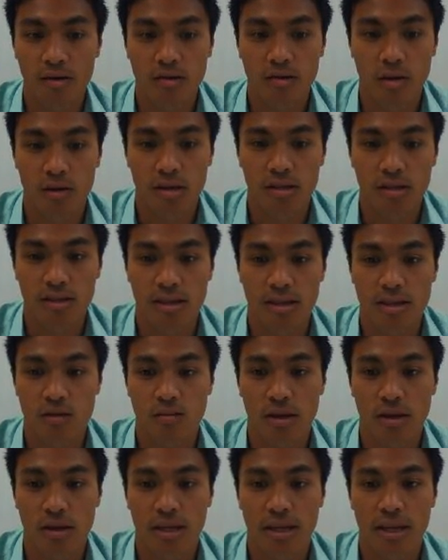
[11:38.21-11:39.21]
So it's
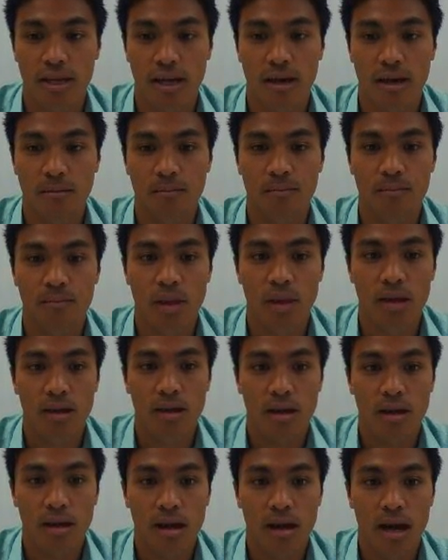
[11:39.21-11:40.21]
this one here.
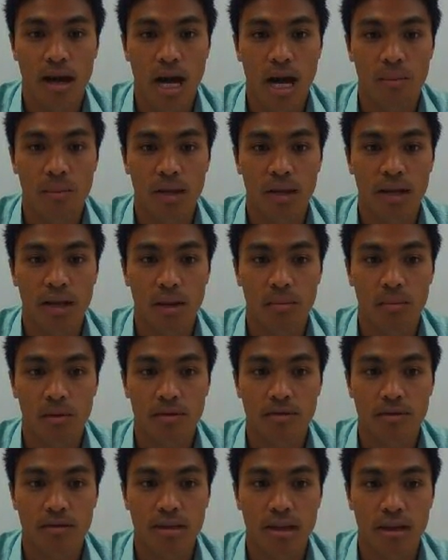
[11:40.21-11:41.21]
In a couple
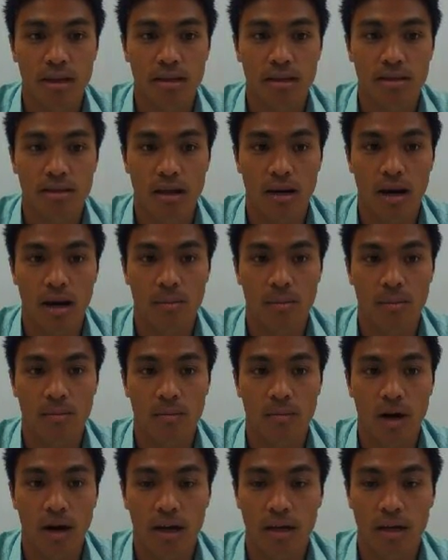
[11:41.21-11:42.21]
of seconds, I'm
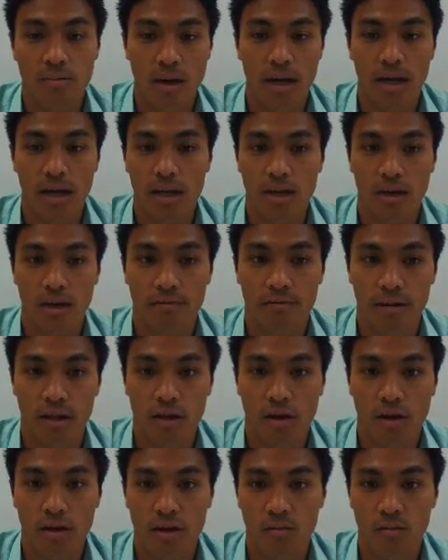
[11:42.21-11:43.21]
going to make another
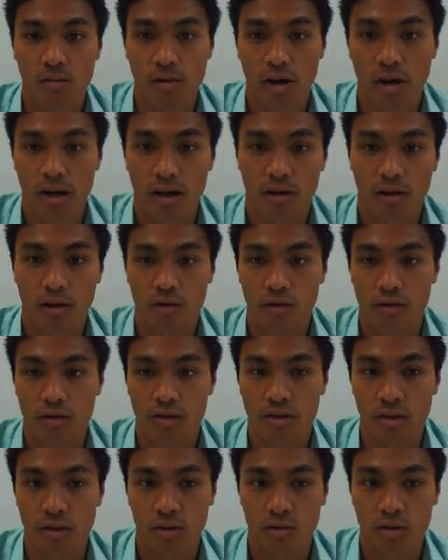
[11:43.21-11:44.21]
video where I'm going to go through the
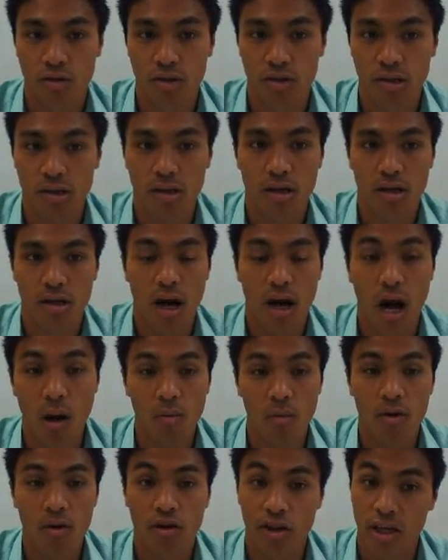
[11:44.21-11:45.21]
solution. I
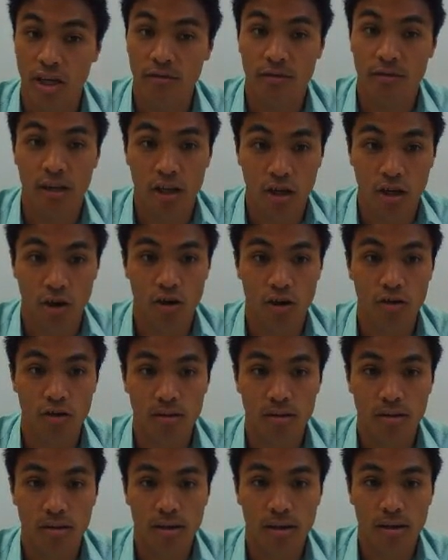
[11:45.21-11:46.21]
want you to give it a go
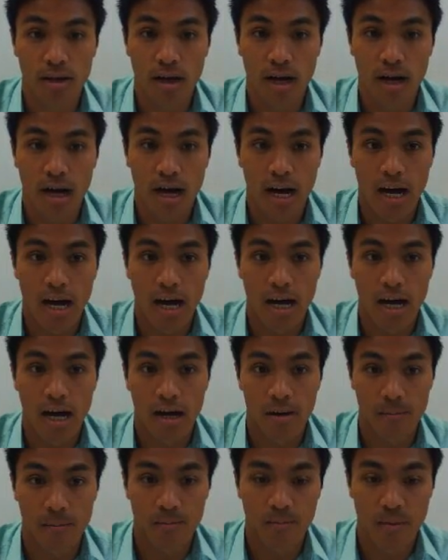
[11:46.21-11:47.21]

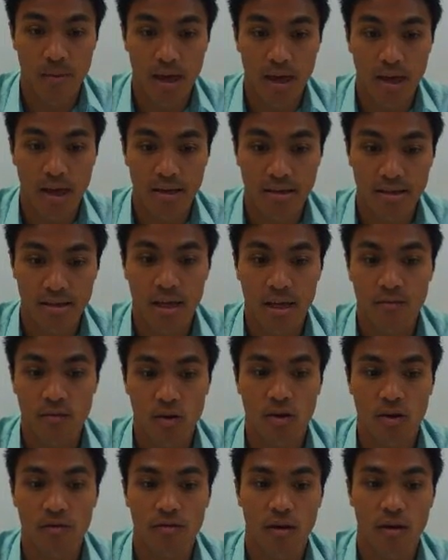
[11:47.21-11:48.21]
and see if
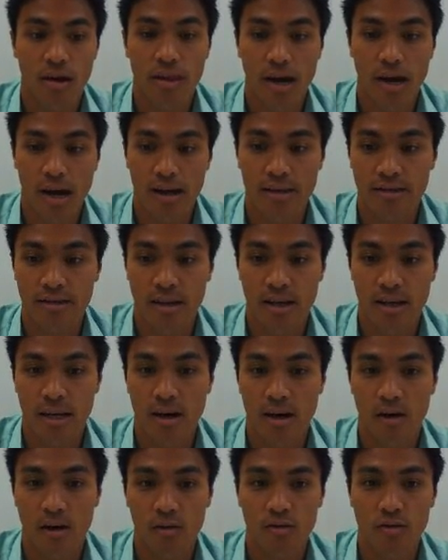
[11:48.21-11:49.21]
you can find the answer.
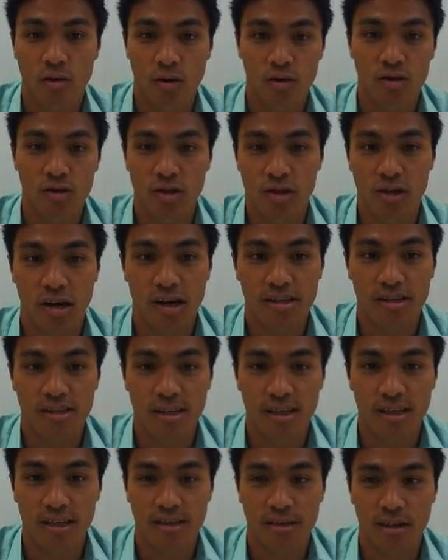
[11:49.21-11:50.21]
And I'll talk to you guys
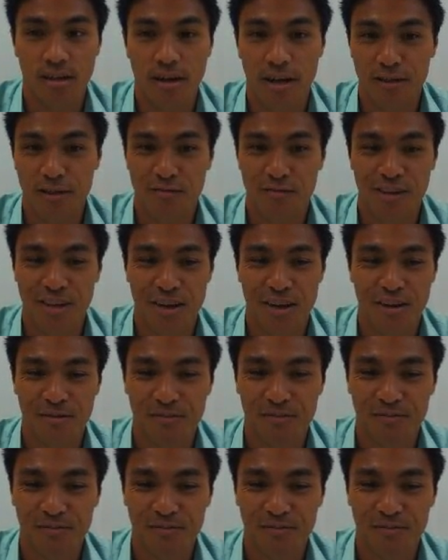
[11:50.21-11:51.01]
in the next video.